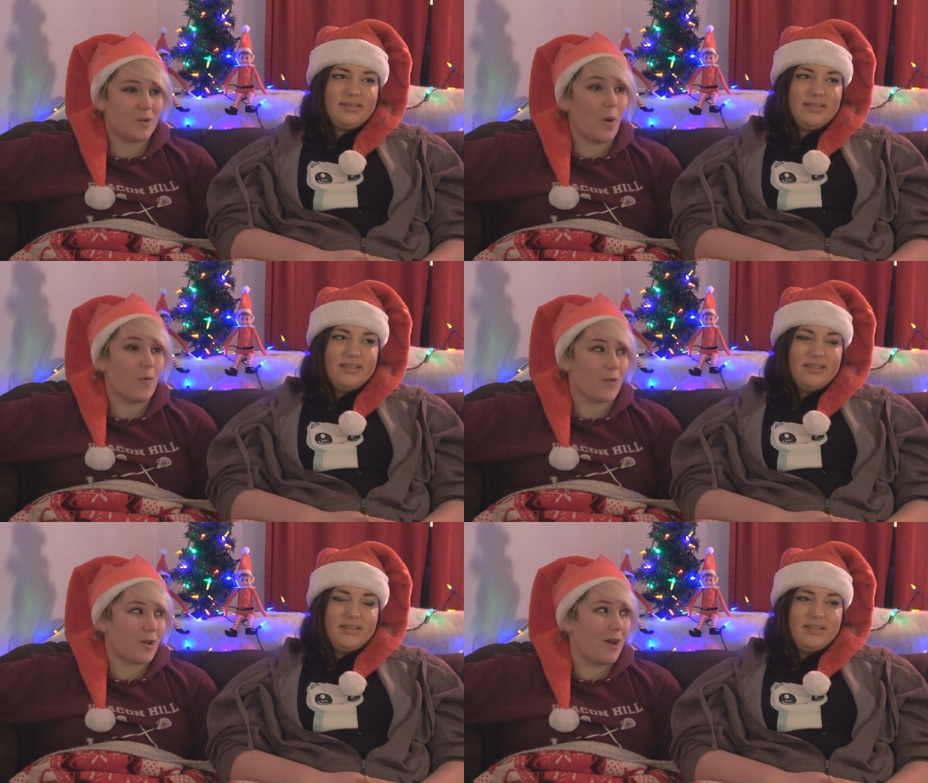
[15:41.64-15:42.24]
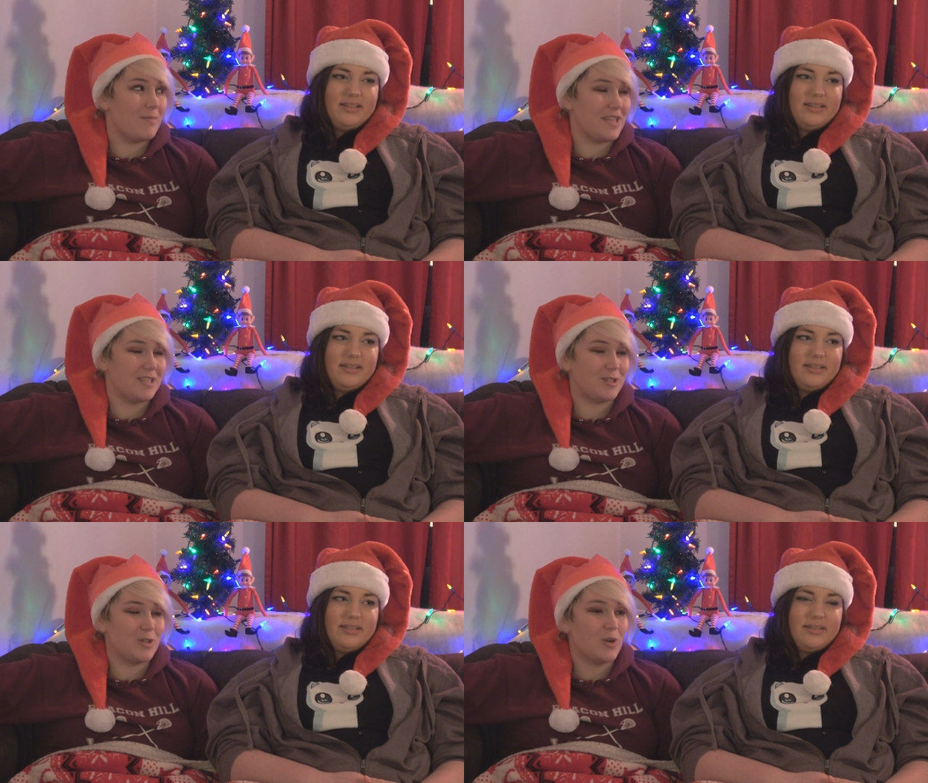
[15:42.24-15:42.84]
Speaker 1: to overcome
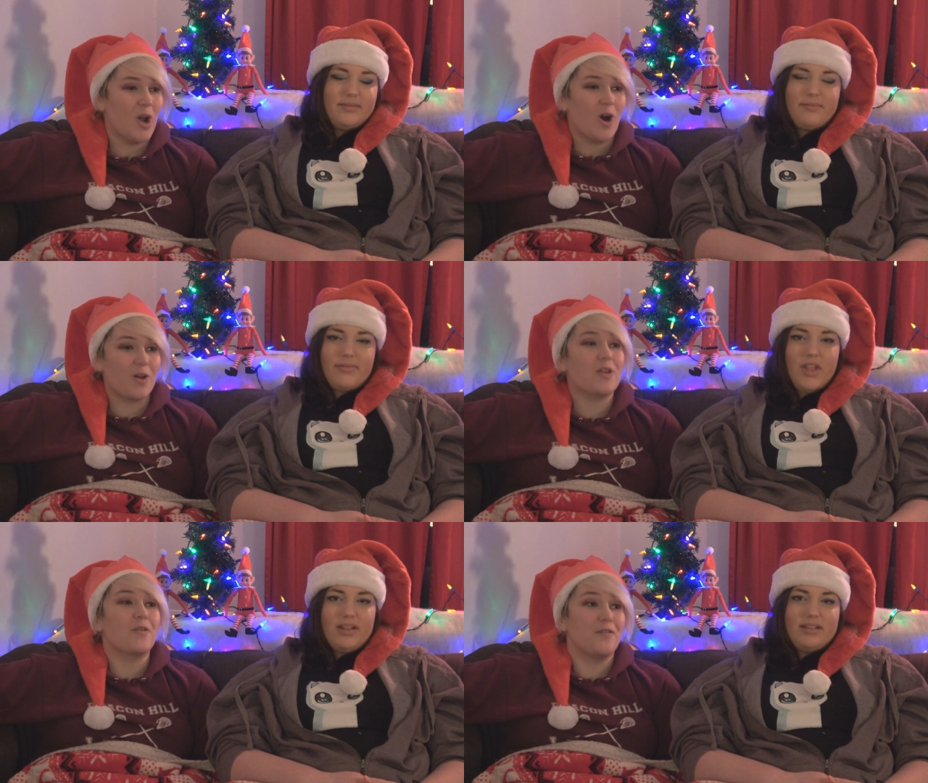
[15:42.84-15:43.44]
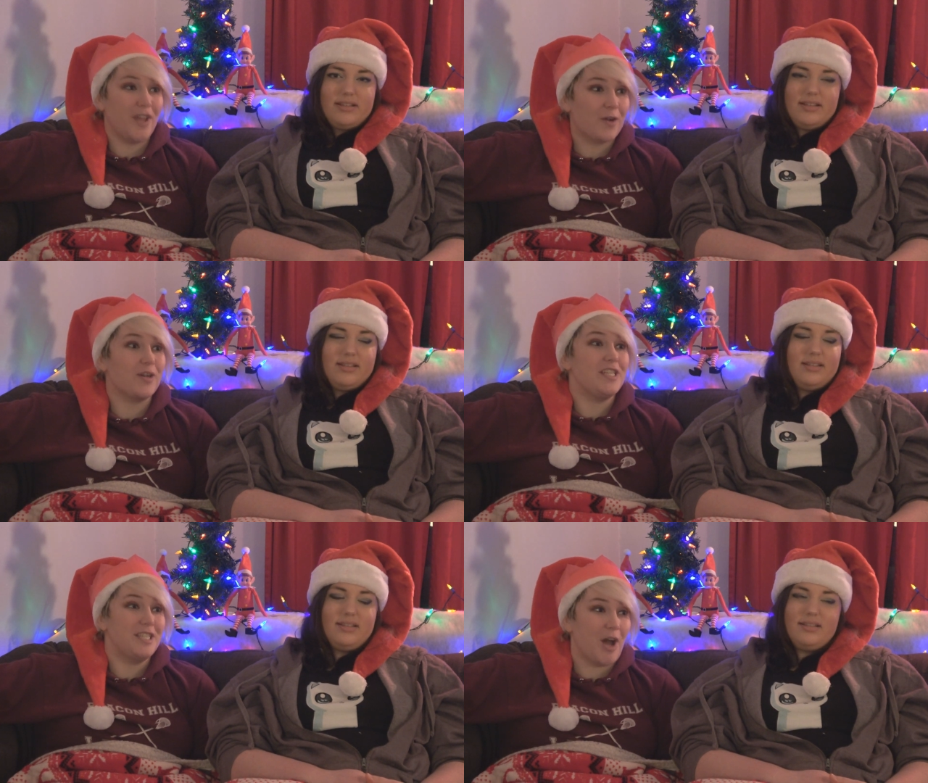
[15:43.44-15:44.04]
these two, or they're
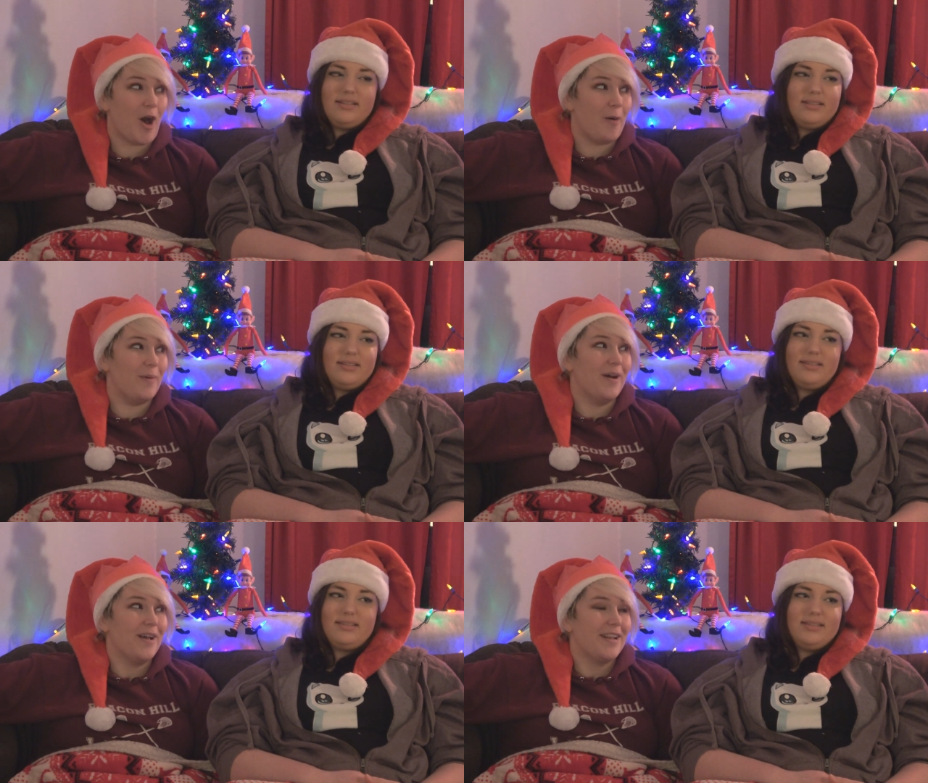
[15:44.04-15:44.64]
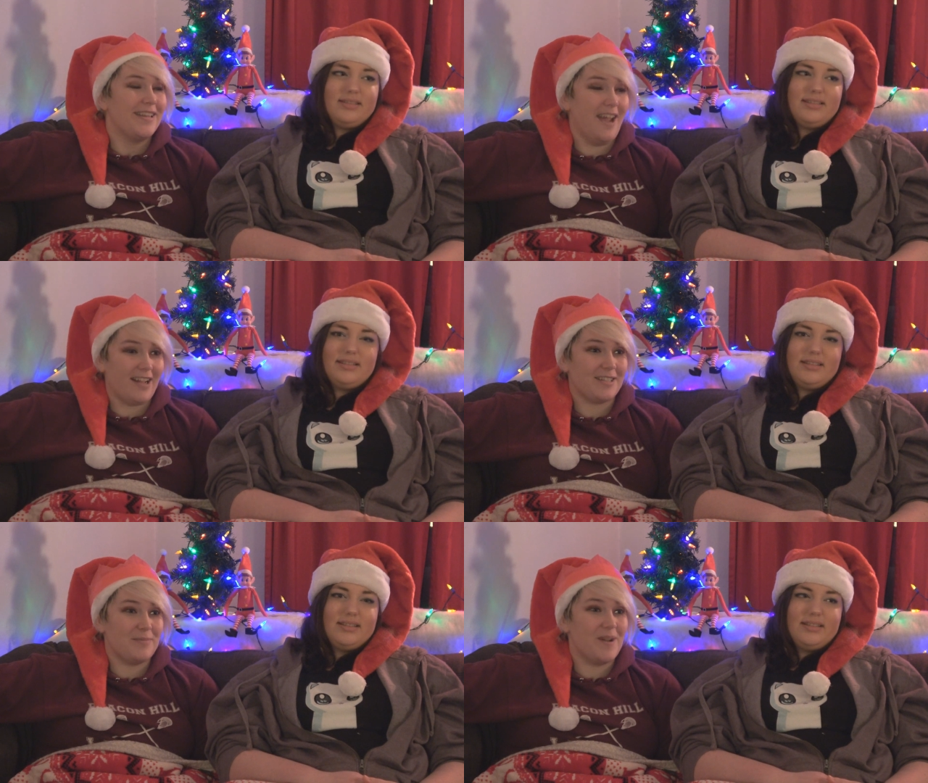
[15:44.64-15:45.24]
very dumb
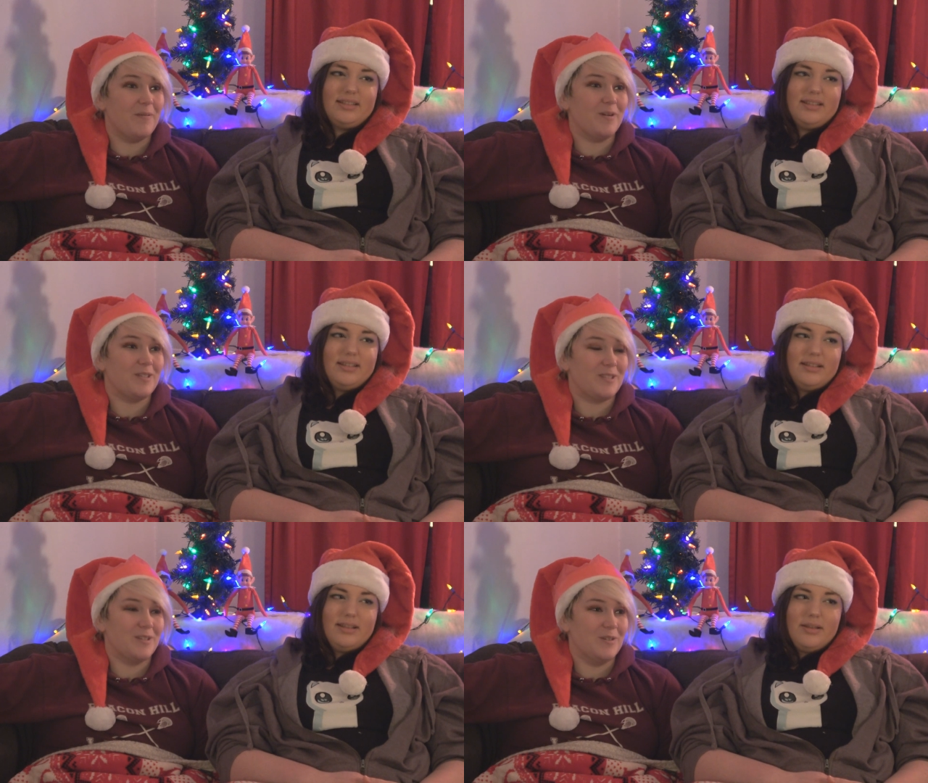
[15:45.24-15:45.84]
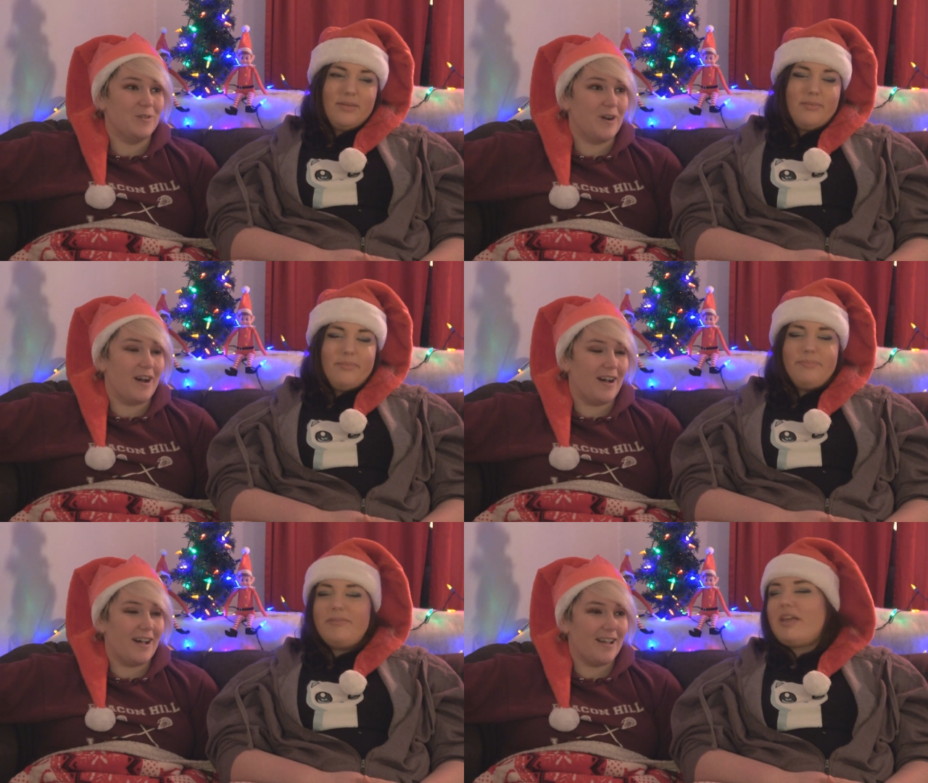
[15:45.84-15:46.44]
not to be able to.
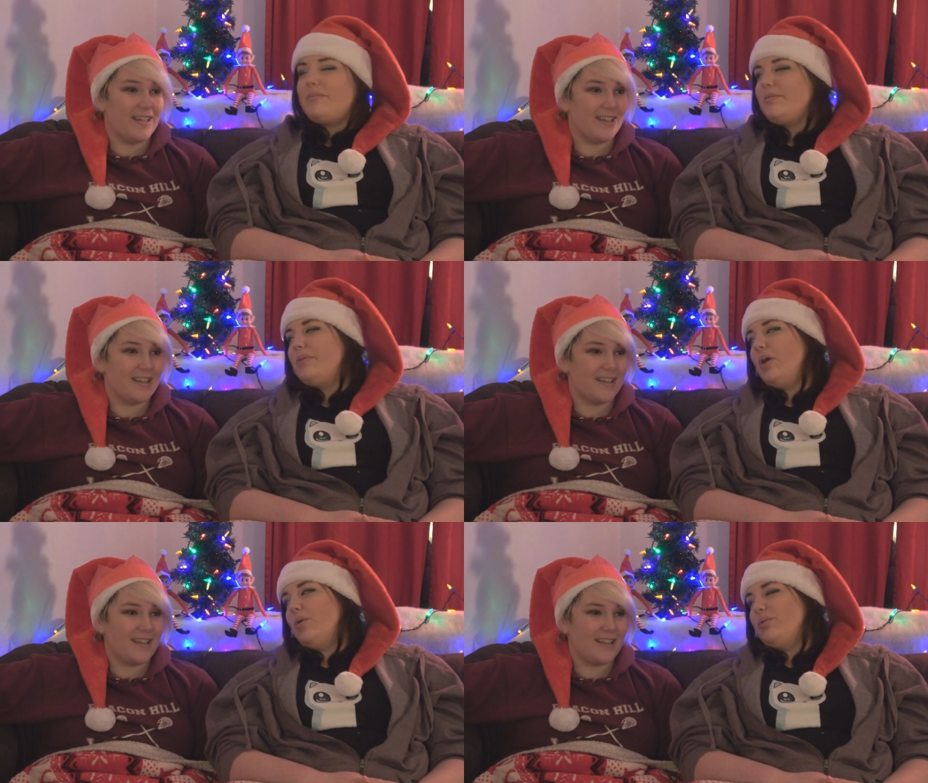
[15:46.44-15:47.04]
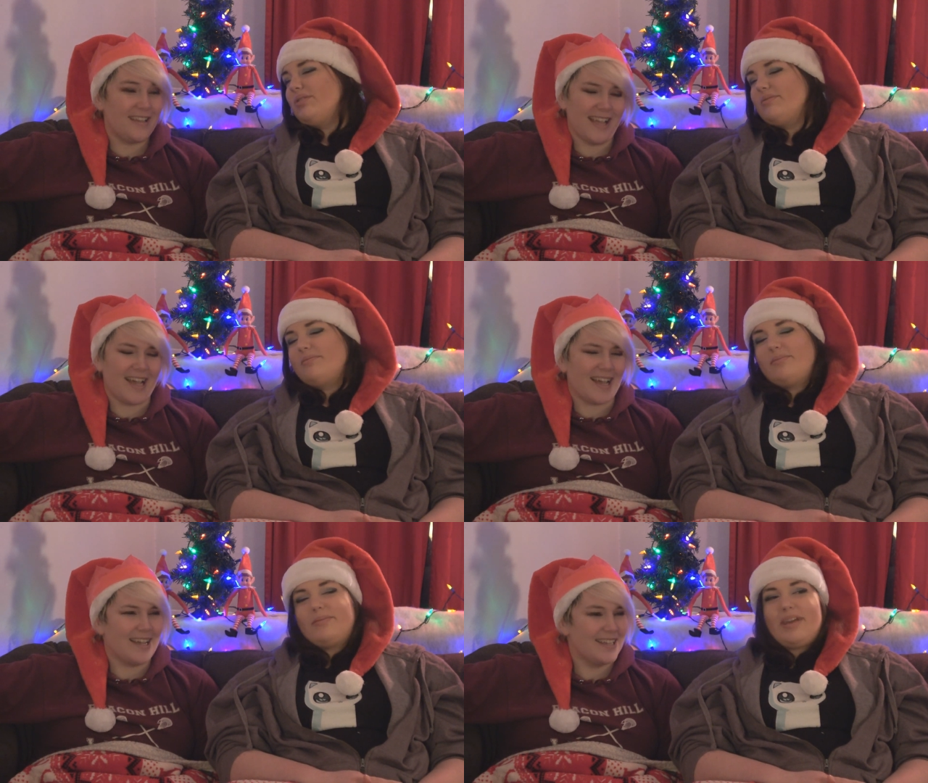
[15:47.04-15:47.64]
Uh, Maybe
Speaker 2: both.
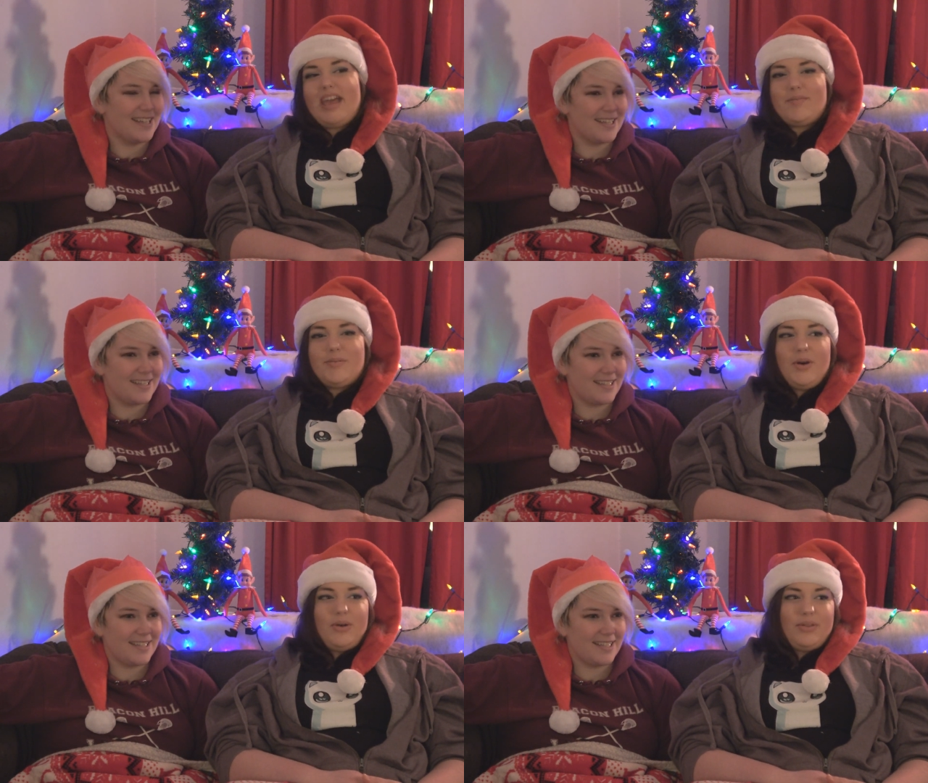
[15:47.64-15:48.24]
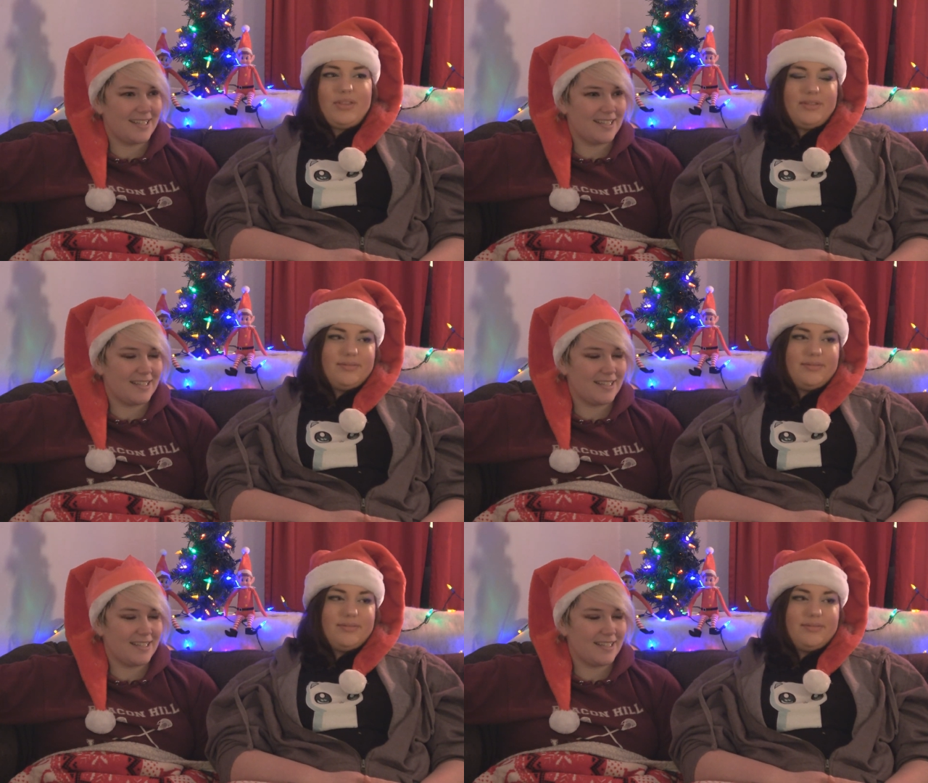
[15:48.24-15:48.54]
Yeah. Maybe both.